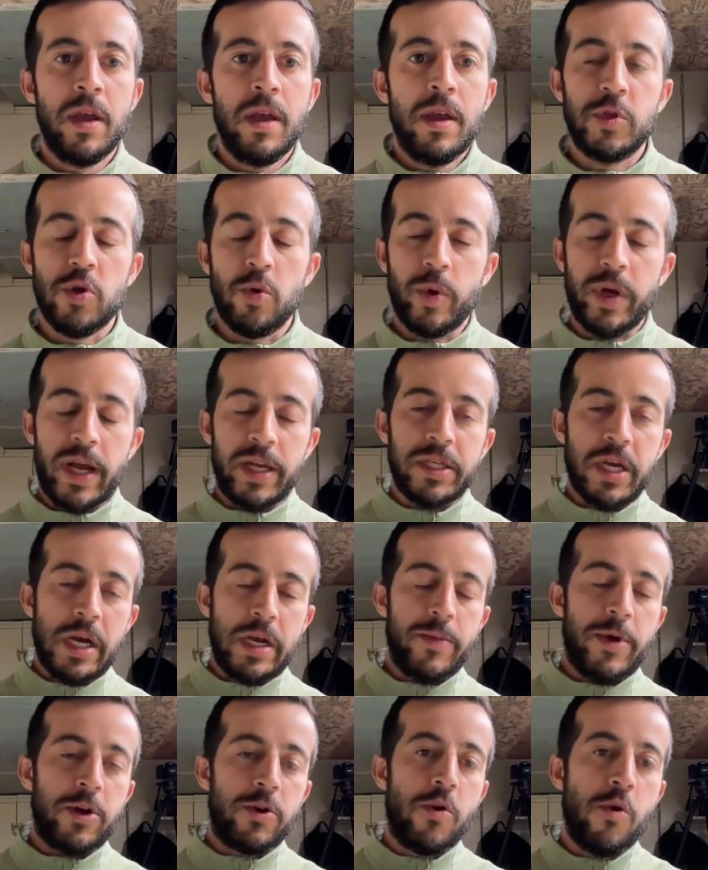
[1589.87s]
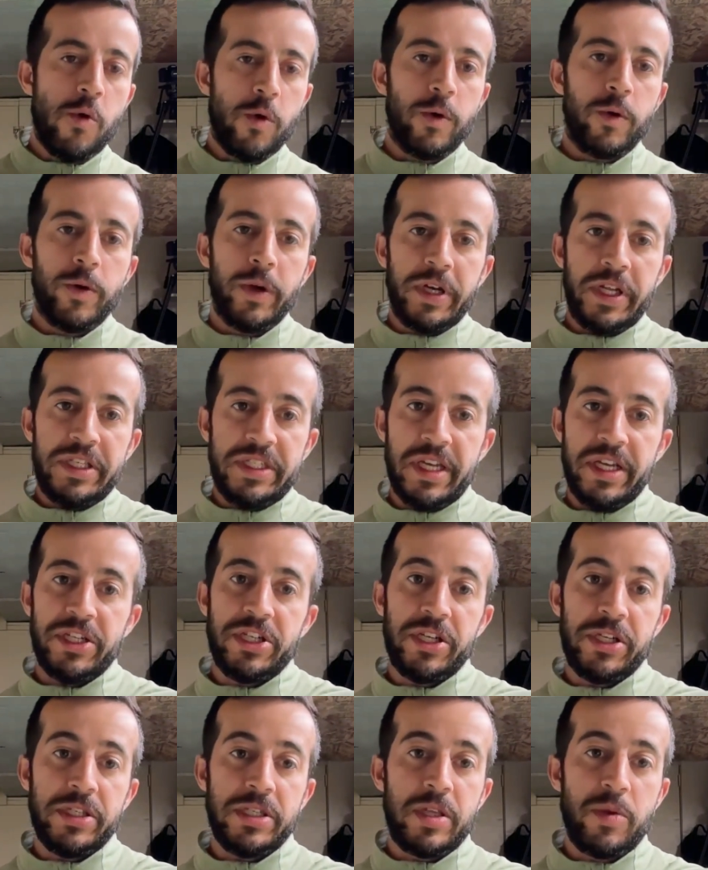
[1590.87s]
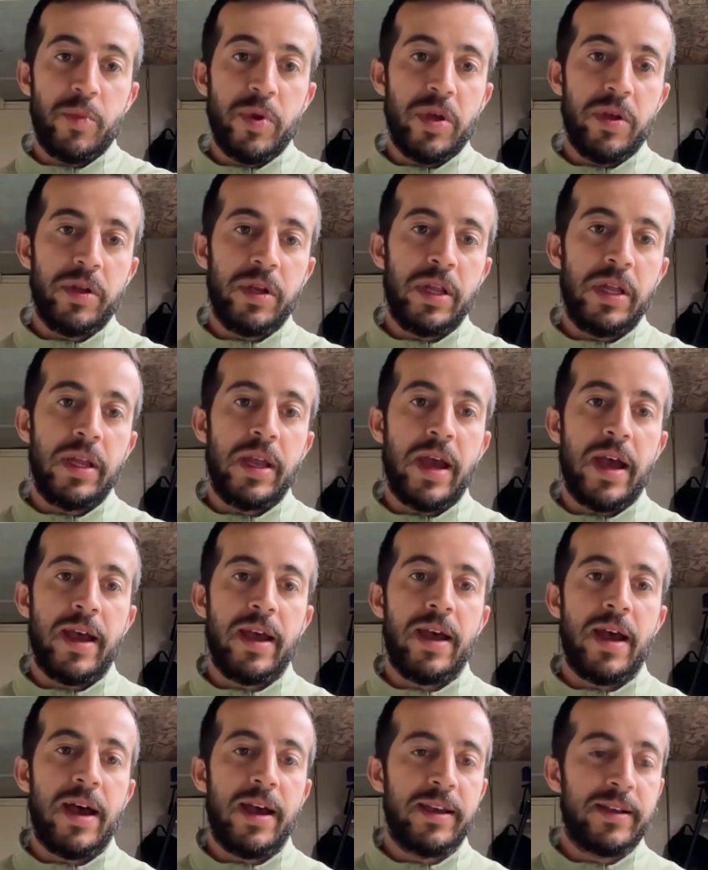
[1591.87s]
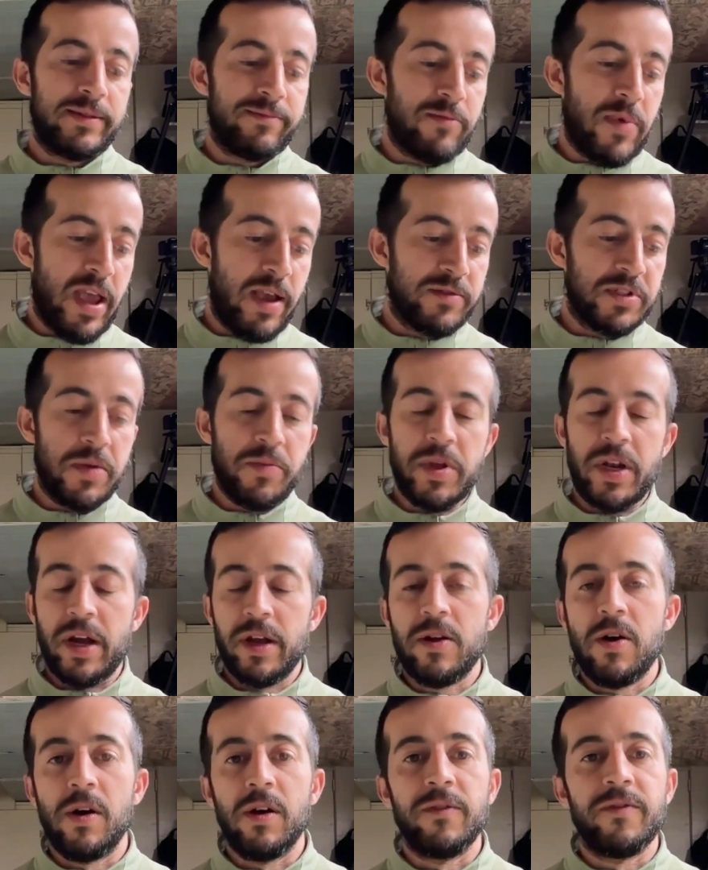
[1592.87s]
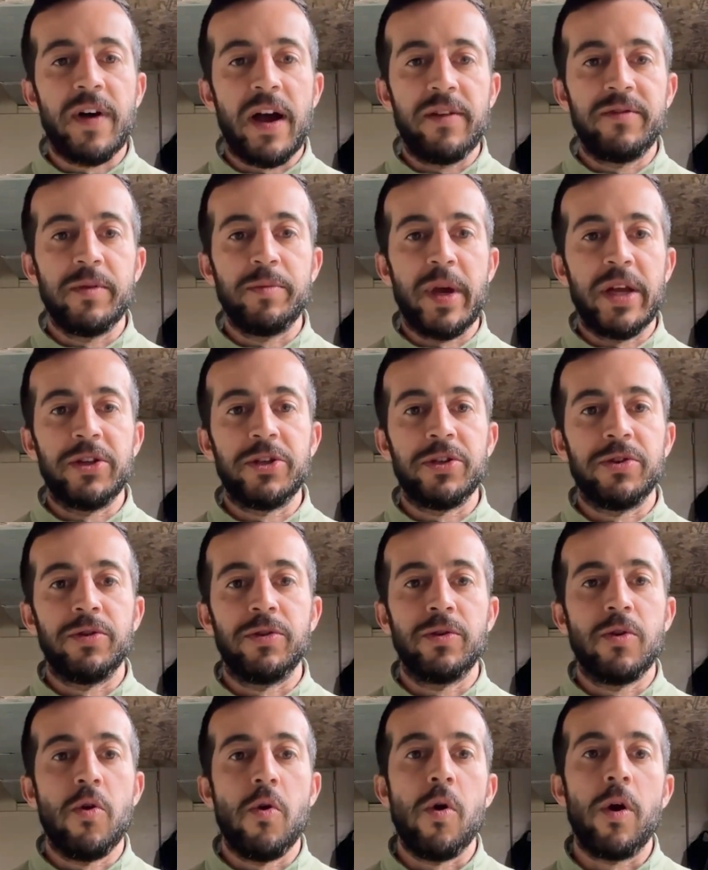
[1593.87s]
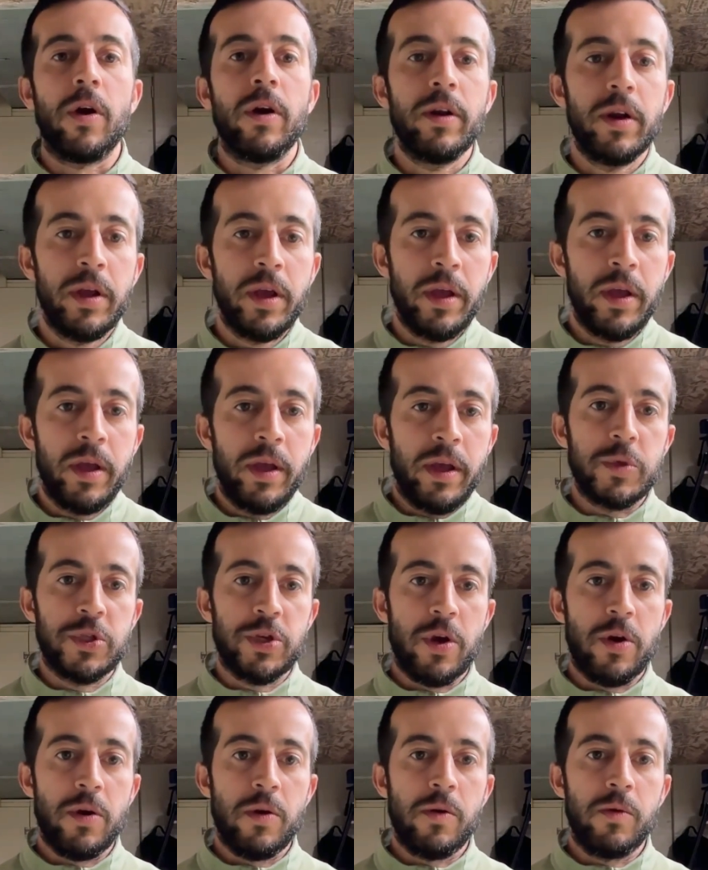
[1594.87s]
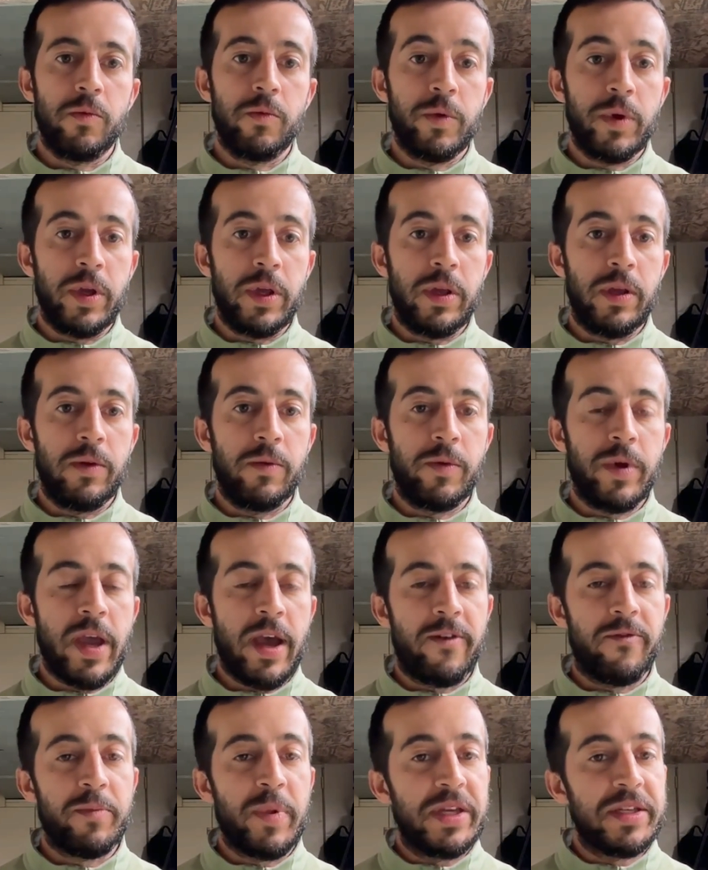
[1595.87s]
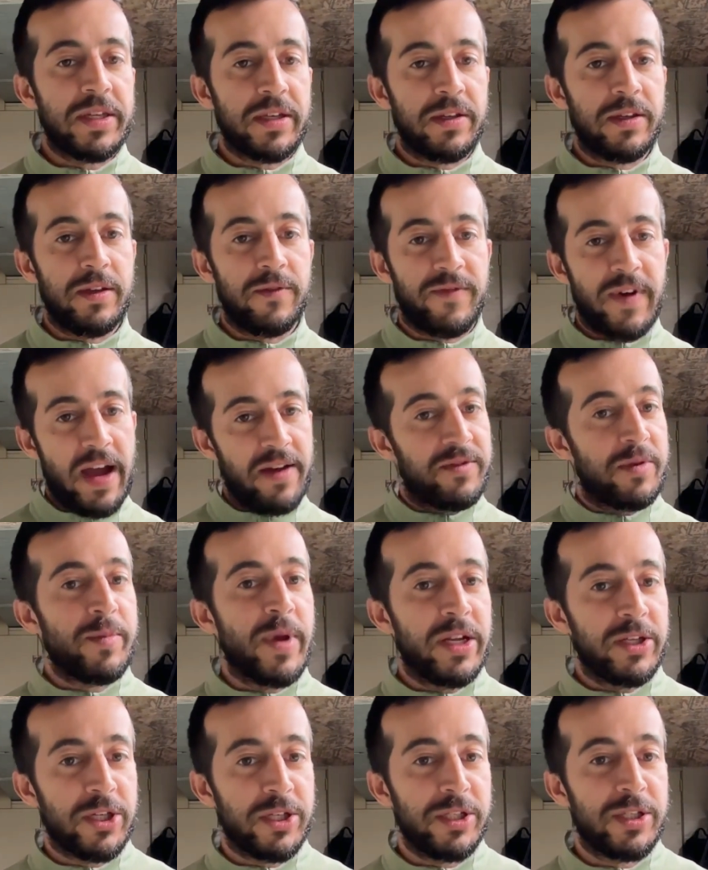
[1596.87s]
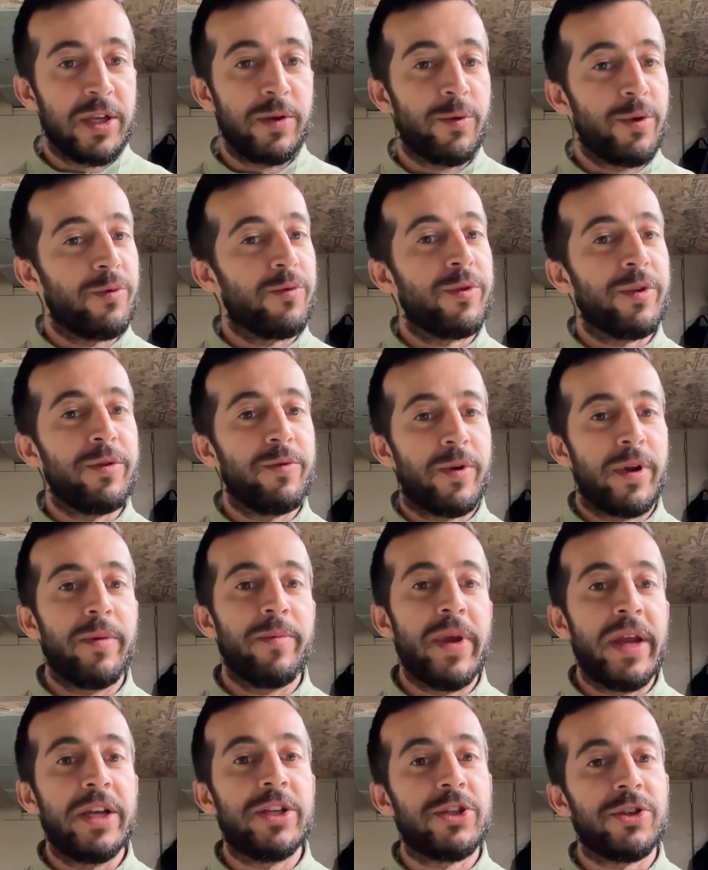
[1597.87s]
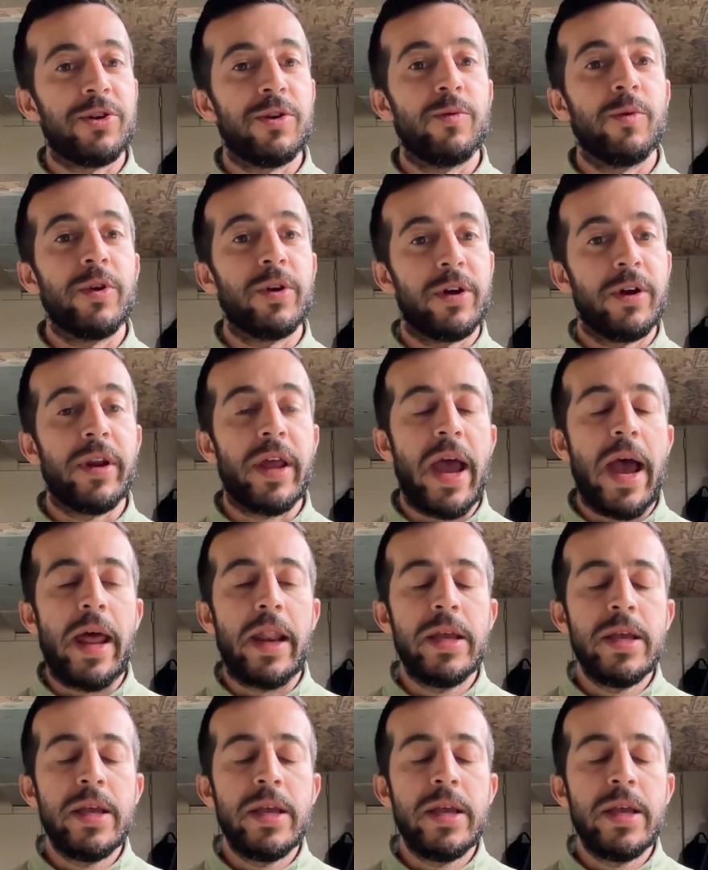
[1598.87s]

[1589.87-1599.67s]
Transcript: So when I talk about core organization and stability, I have something I call a five-dimensional core. So we have basically five dimensions that we really want to make sure we're good at